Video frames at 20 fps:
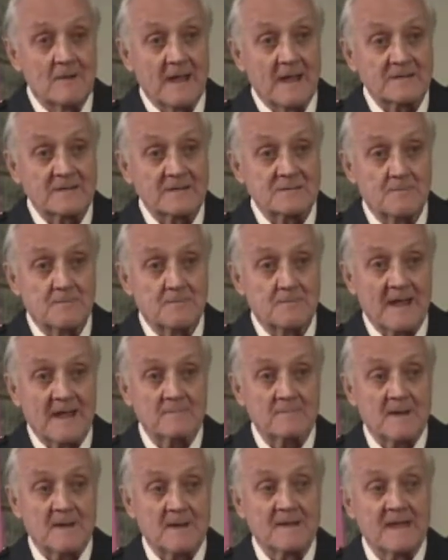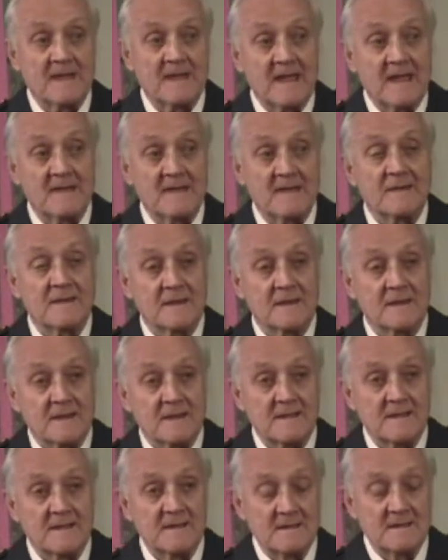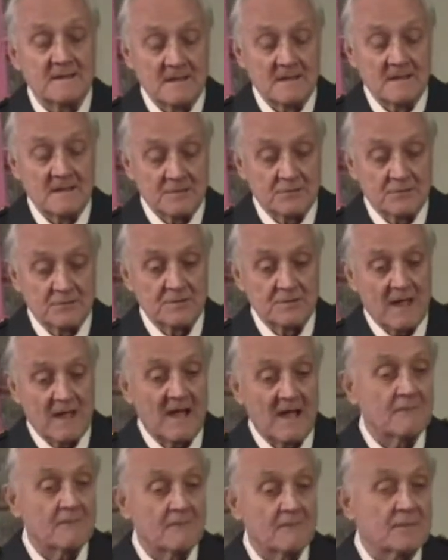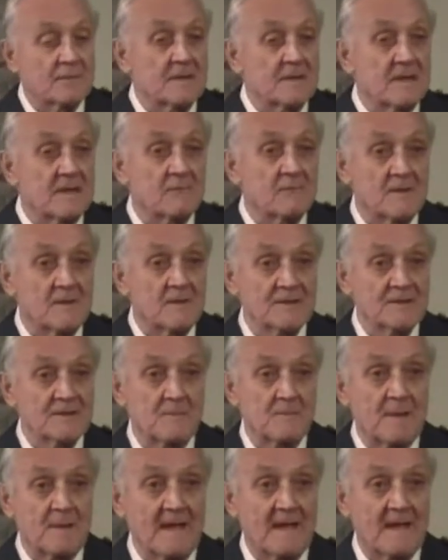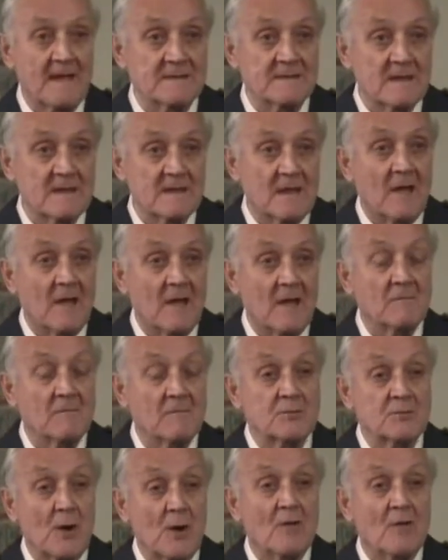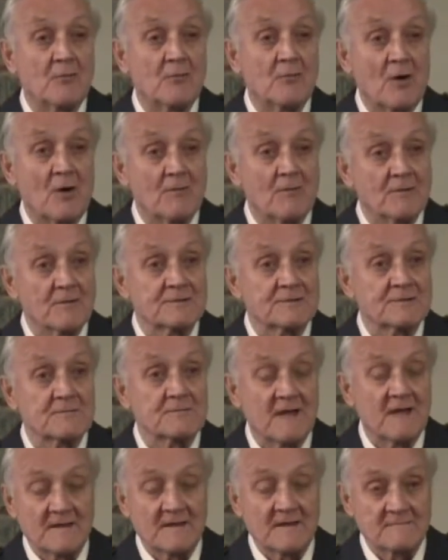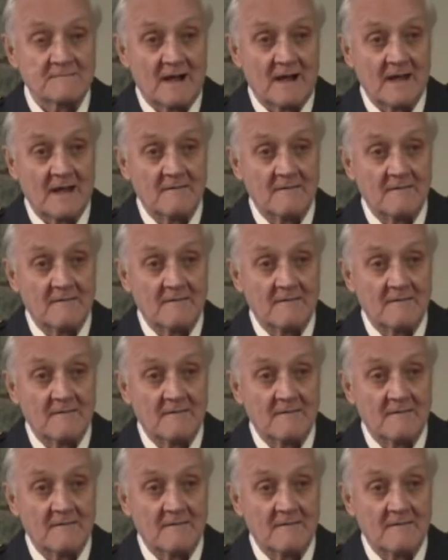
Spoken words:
We expect by the end of the year to have the first plate and 12 rollers running